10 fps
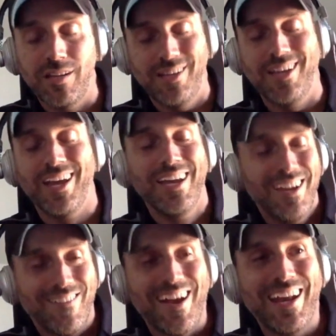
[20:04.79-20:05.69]

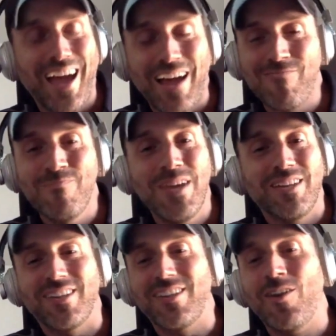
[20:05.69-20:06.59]
Mm-hmm. Right. I've
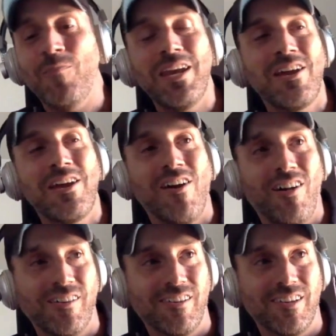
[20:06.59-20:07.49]
missed so many
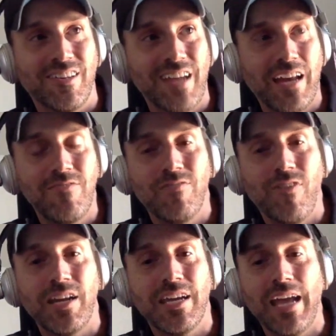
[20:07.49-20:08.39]
calls. It's not even
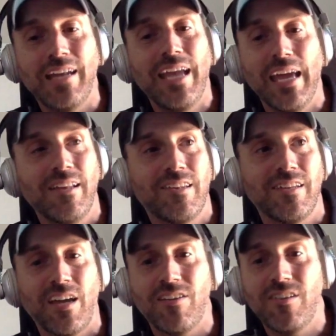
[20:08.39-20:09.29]
funny. And any analyst
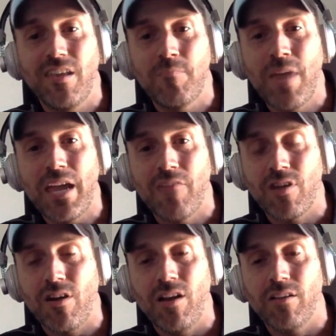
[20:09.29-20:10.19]
that tells you they make
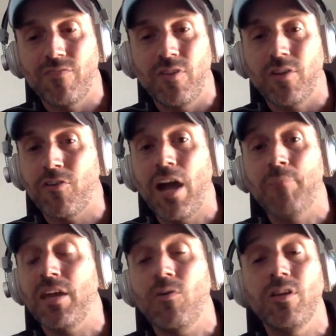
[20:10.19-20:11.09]
every call is full of crap.
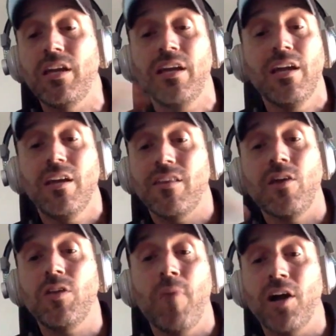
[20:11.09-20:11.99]
They only they
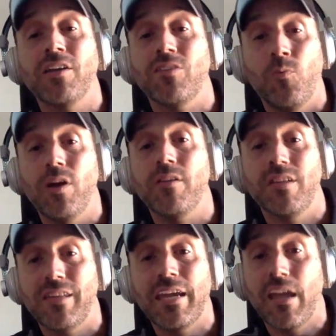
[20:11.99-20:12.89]
only market the ones
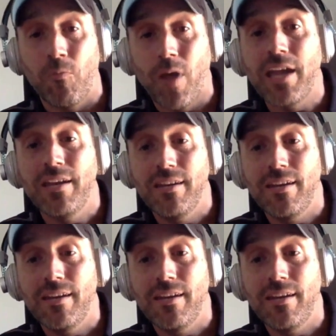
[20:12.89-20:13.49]
that they get right.